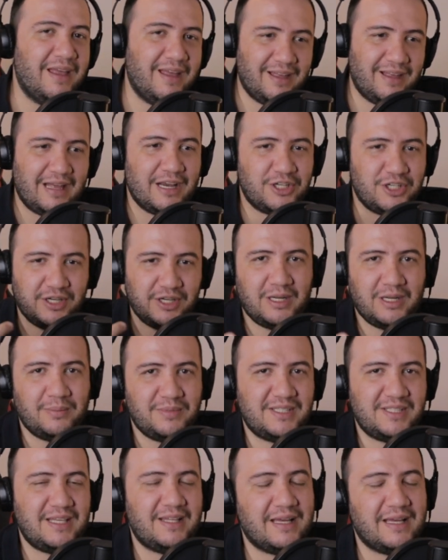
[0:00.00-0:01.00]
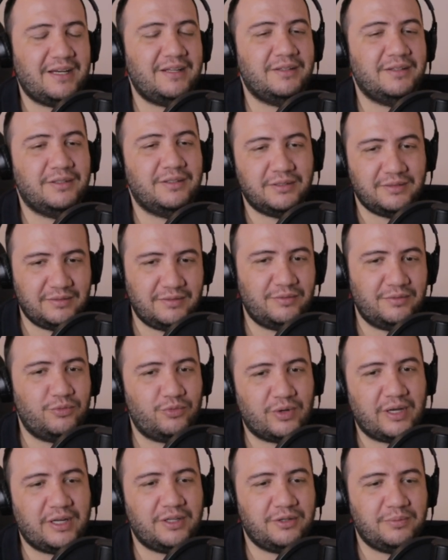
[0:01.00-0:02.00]
actually let me say that in the
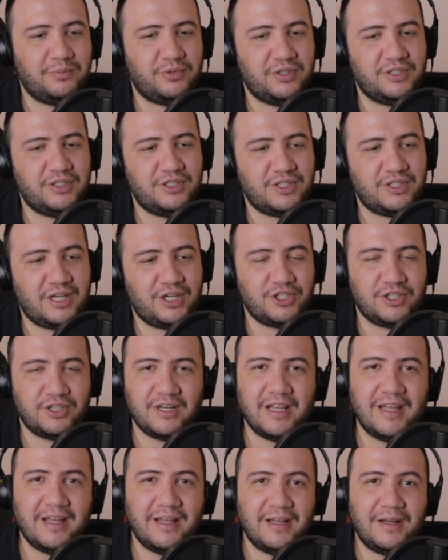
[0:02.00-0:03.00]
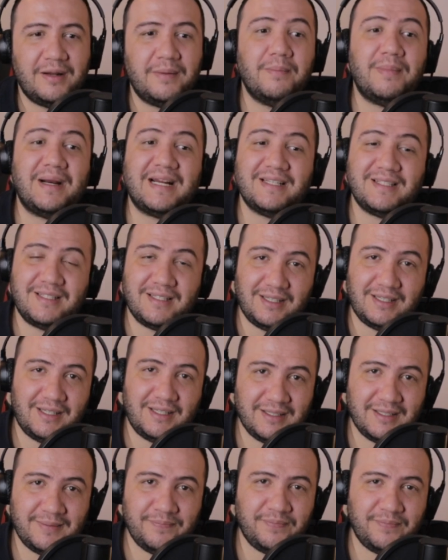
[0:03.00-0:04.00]
right pronunciation brasilia